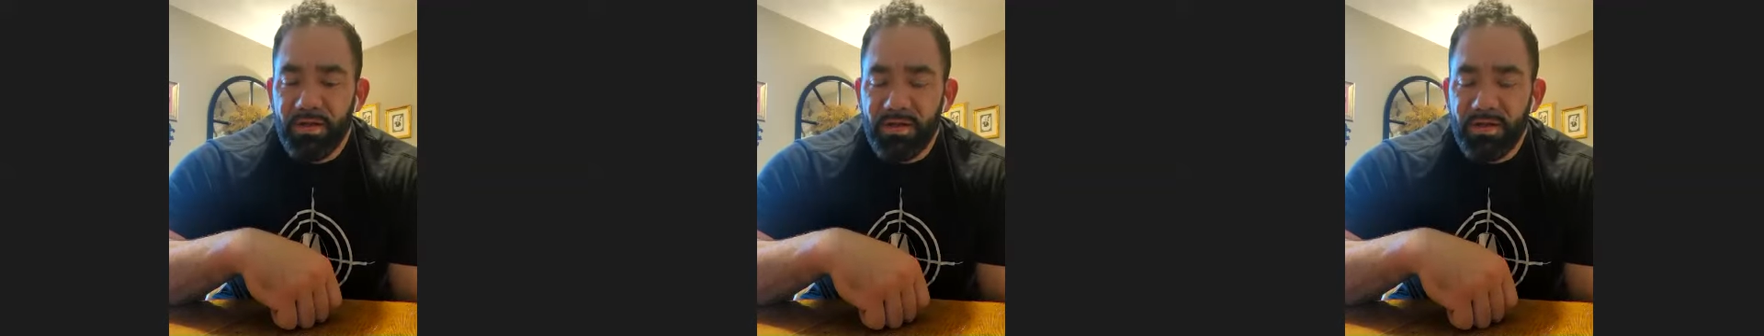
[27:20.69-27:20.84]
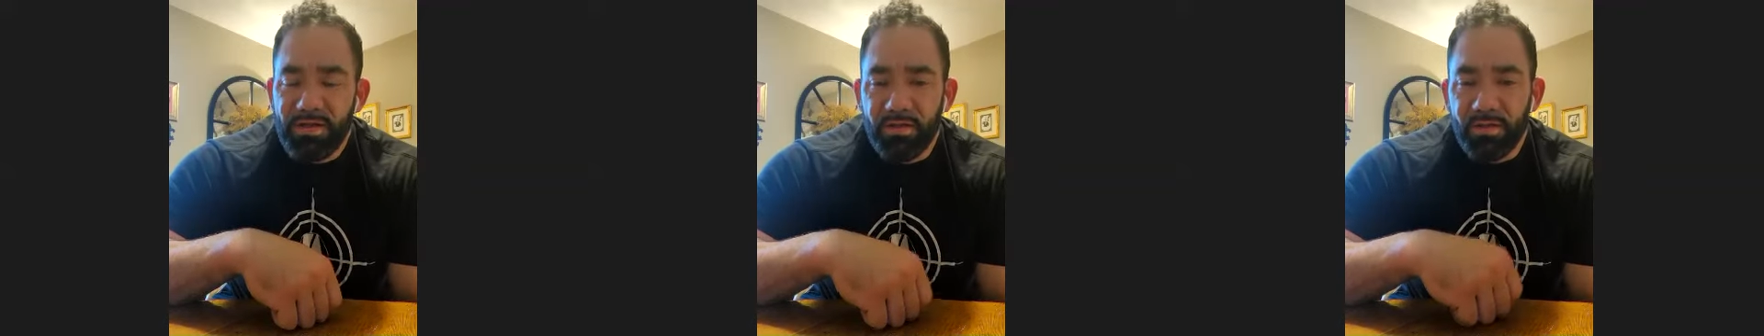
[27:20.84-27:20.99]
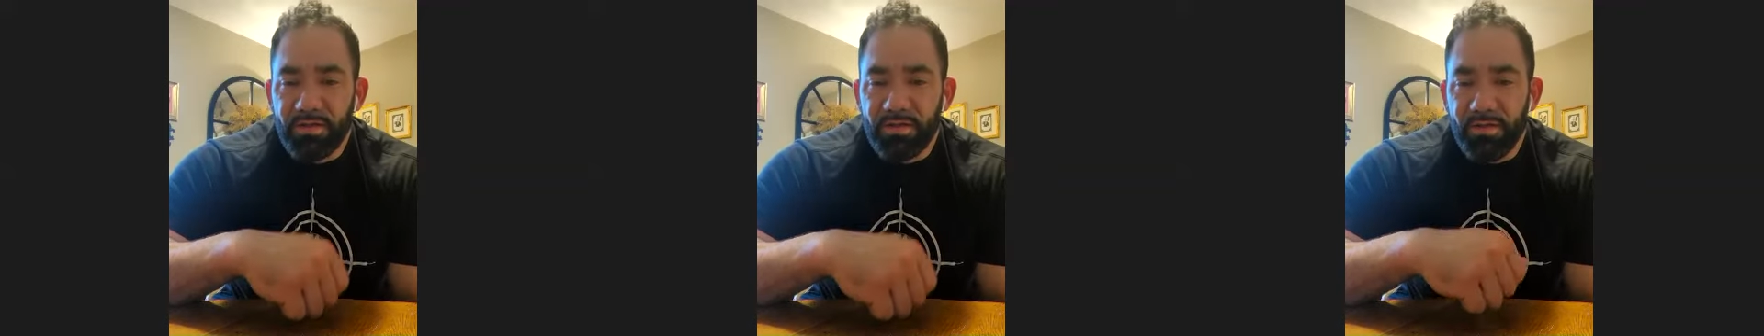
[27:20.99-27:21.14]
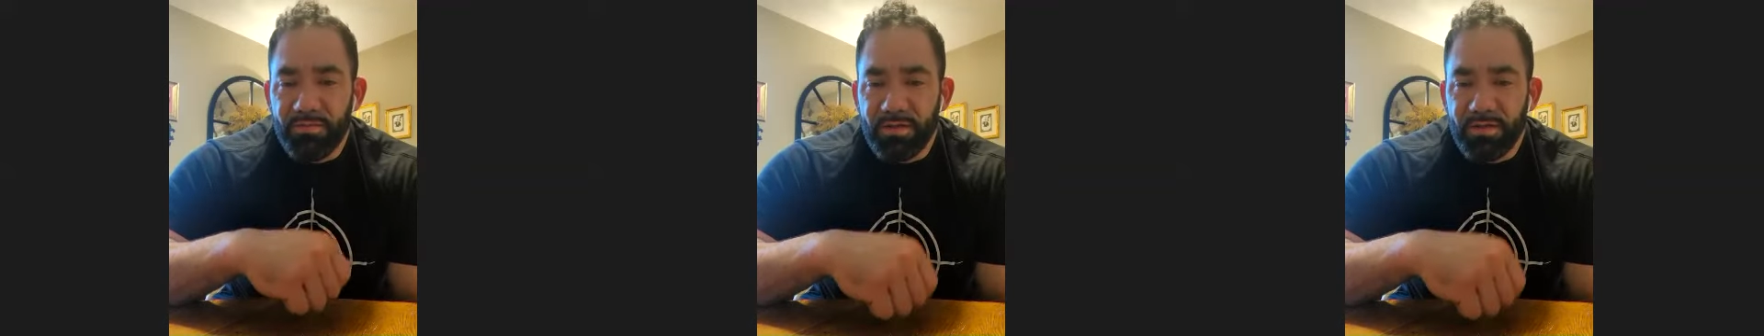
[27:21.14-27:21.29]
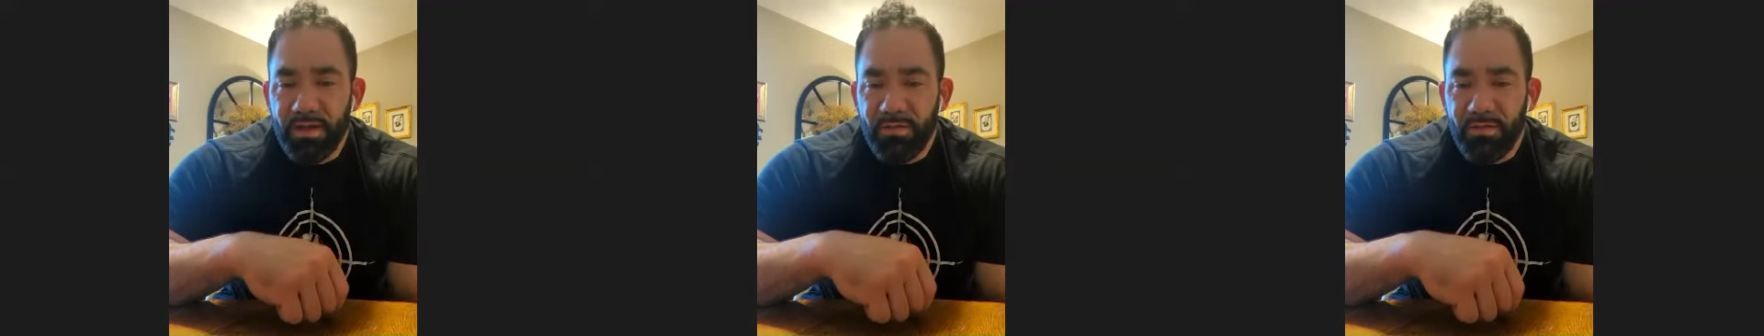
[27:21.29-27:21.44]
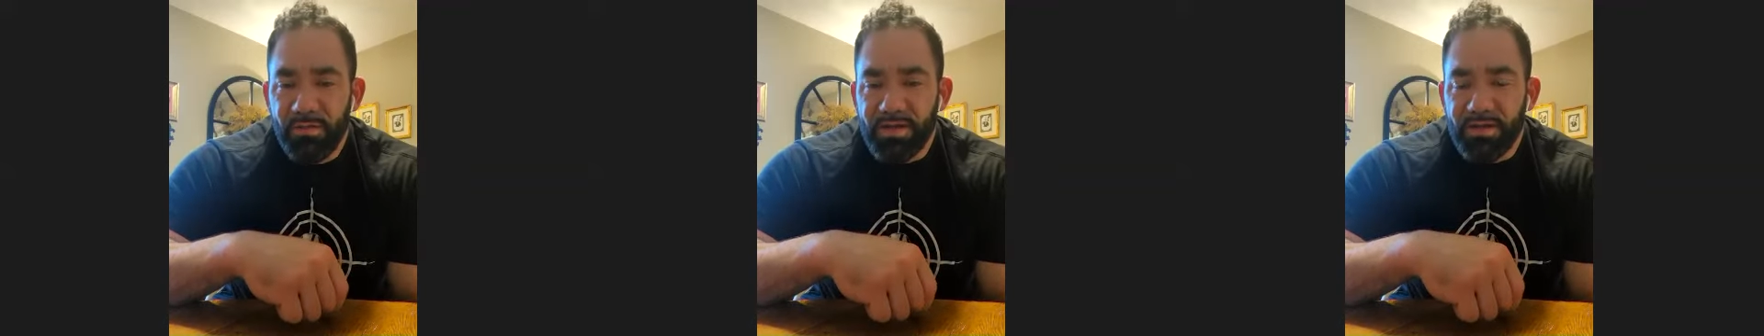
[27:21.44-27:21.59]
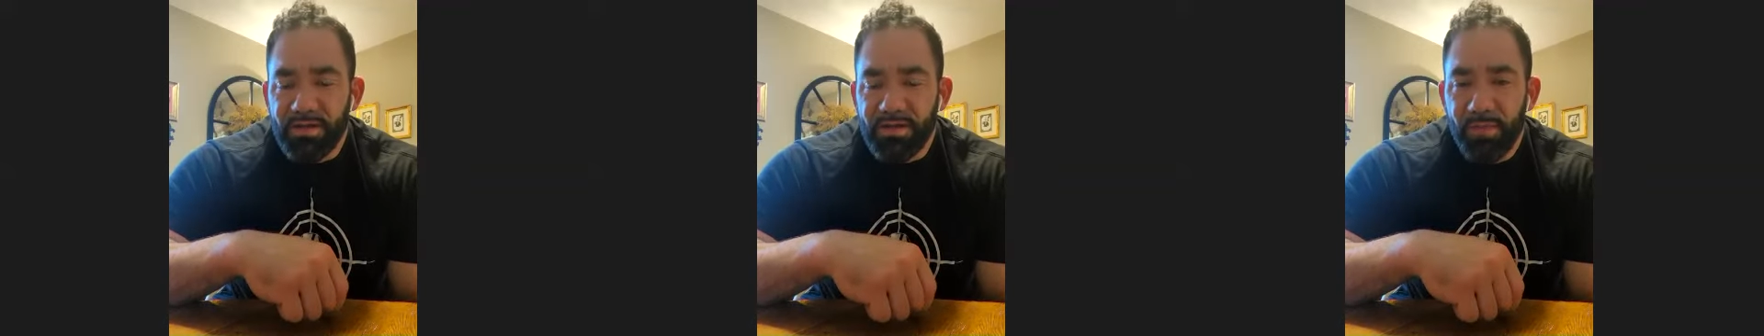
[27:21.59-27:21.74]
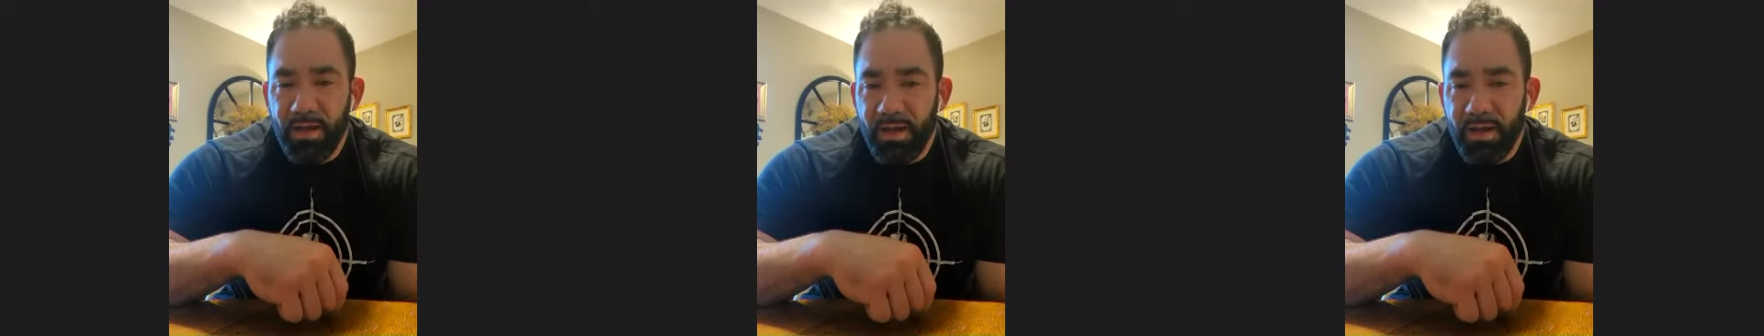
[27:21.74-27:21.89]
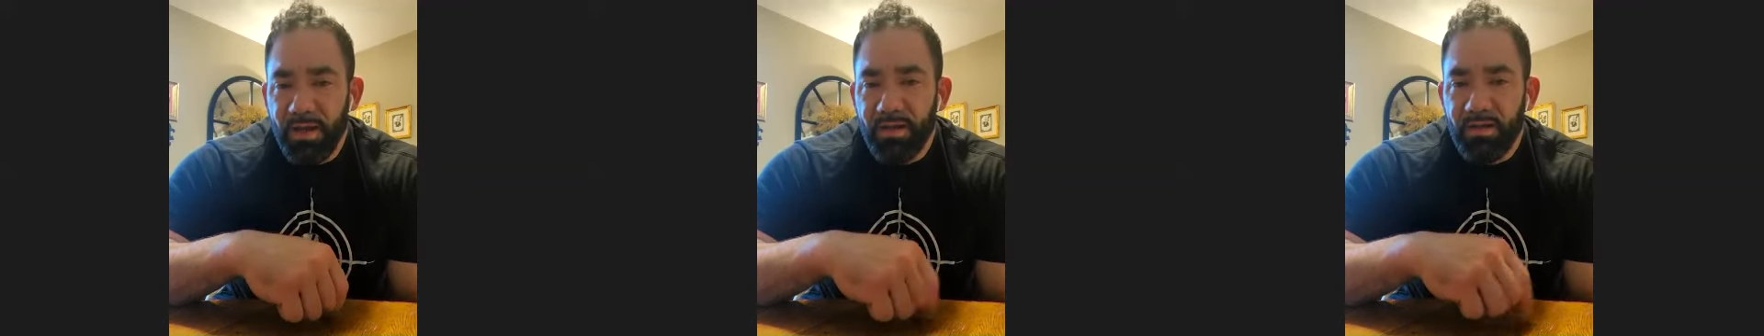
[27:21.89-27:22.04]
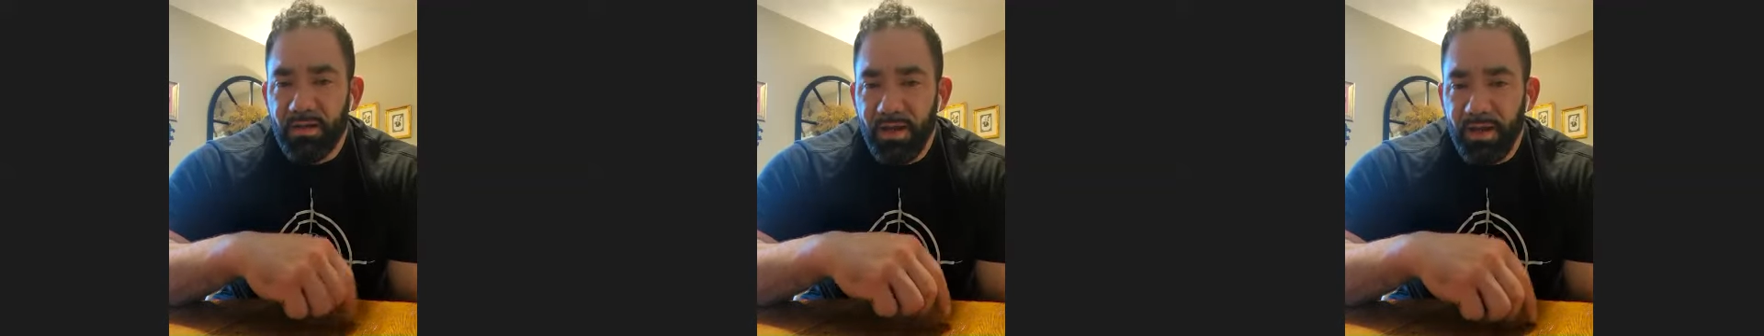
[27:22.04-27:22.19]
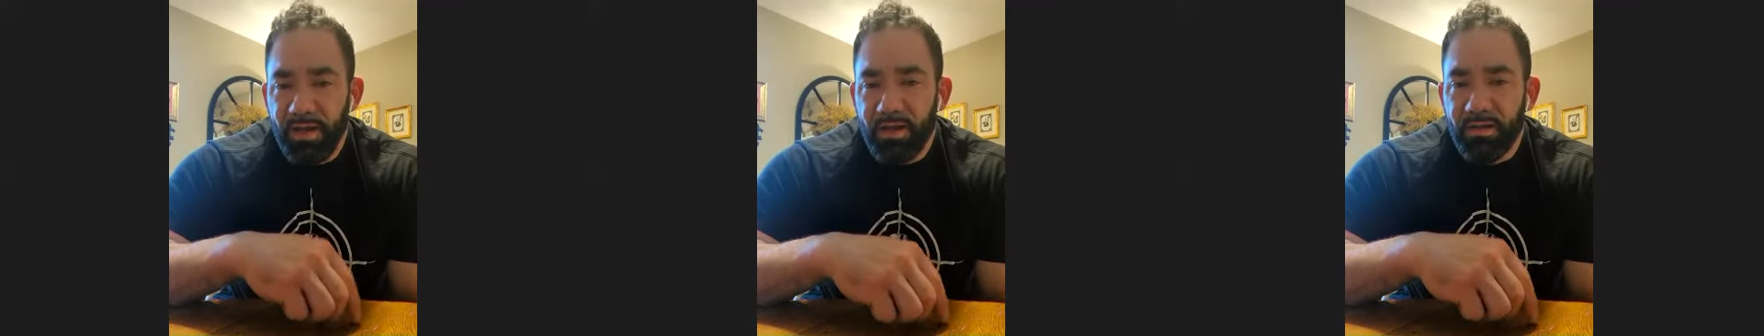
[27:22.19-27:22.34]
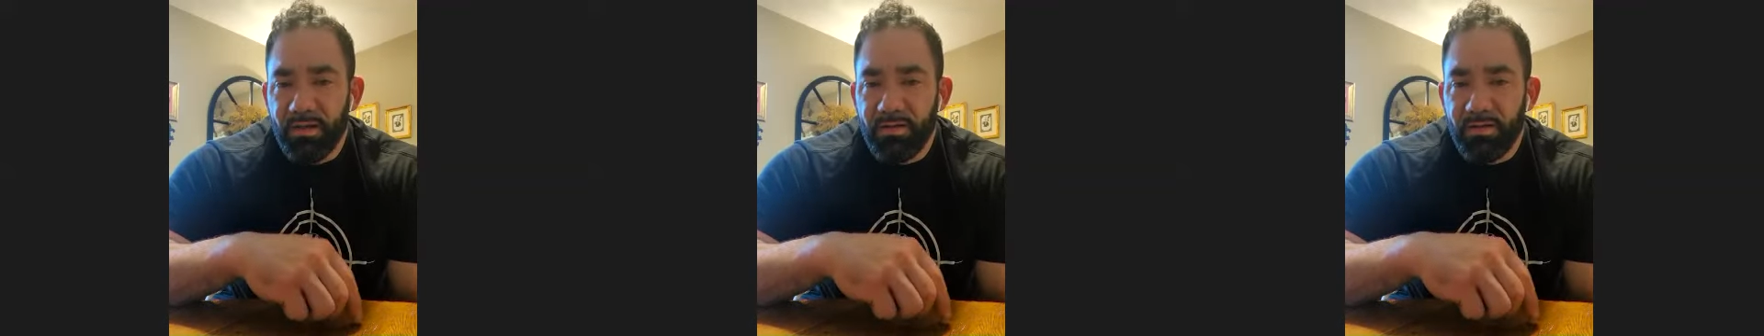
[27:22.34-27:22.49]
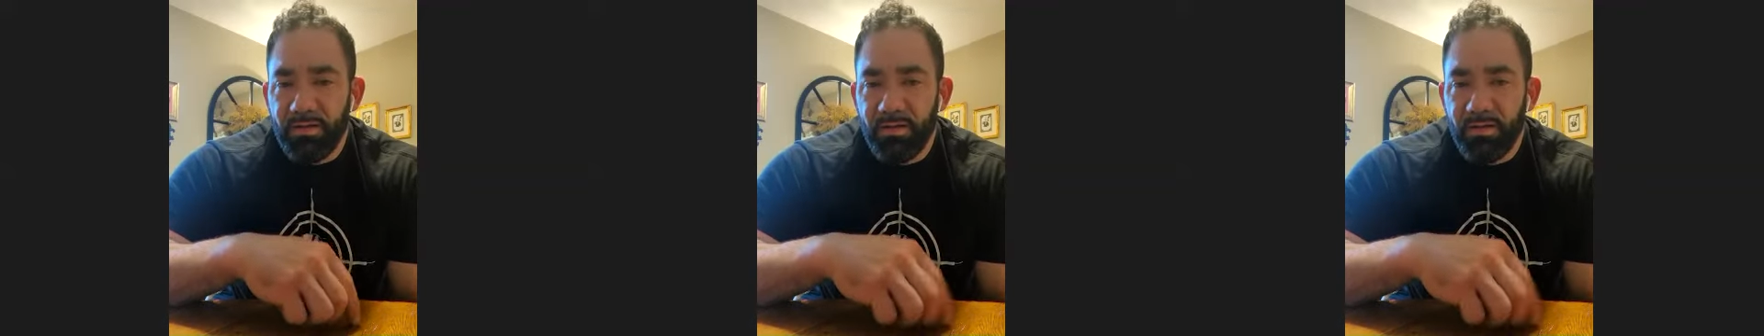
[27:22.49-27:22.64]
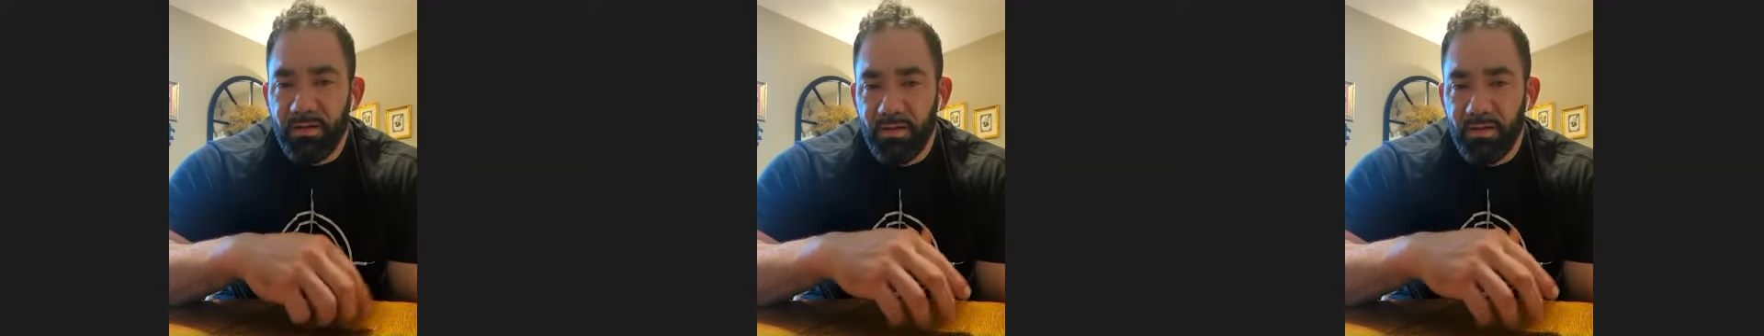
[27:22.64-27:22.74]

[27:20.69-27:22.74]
just looked up to him as a man and